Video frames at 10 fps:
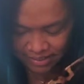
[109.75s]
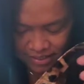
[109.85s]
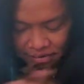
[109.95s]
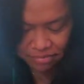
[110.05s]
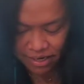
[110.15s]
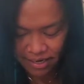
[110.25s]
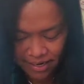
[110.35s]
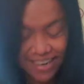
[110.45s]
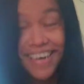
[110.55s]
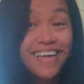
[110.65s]
Let me
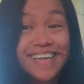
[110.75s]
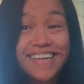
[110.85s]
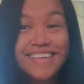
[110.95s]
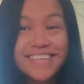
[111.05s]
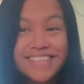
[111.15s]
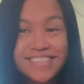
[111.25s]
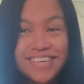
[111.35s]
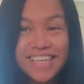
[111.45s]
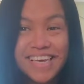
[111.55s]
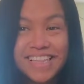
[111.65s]
do
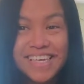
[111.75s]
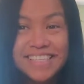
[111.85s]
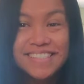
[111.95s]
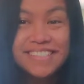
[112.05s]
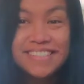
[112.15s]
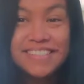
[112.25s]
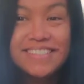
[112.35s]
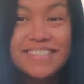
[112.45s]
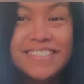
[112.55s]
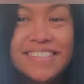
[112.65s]
it like this.
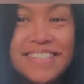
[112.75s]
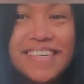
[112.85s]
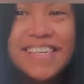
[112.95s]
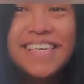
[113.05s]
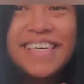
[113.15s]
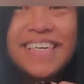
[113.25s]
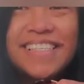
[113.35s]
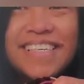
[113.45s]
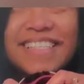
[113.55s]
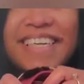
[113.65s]

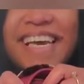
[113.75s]
Dun, dun,